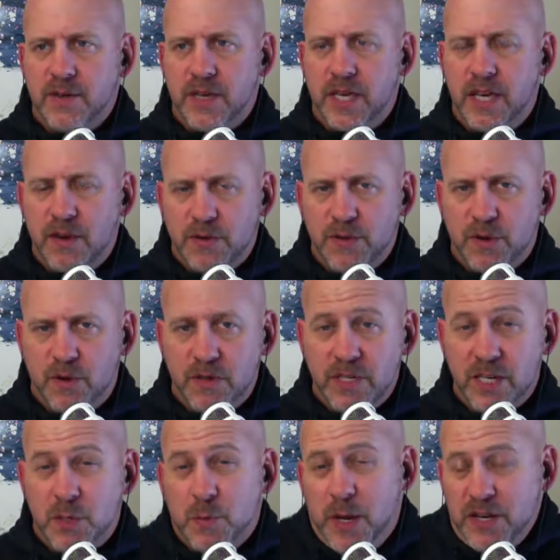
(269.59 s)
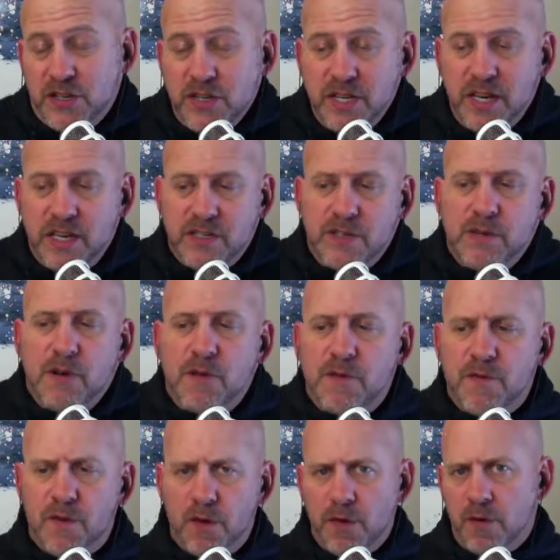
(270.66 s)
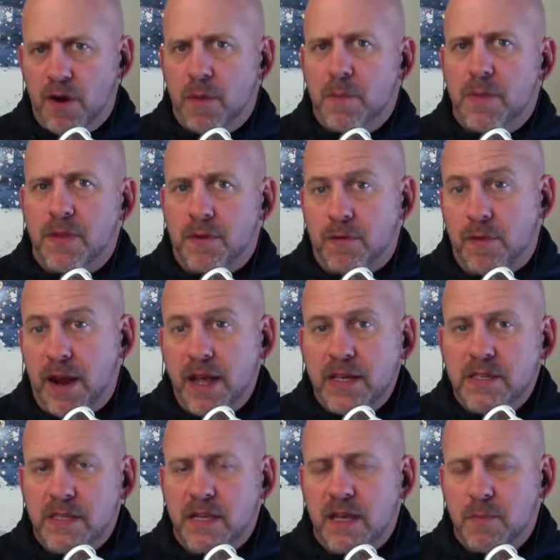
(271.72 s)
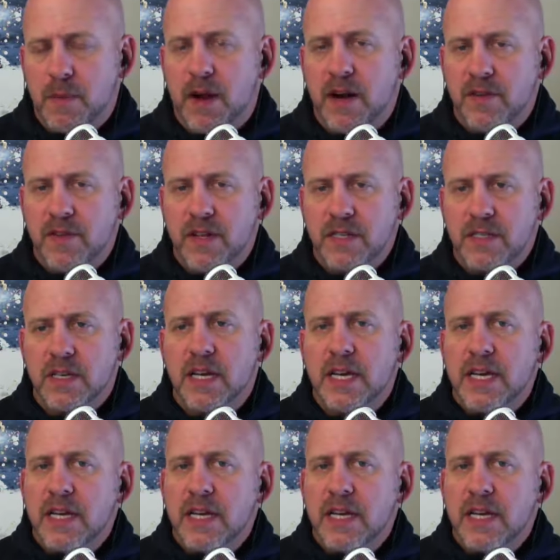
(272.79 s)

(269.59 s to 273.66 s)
geared towards, especially as you go further up the ranks in the competitiveness.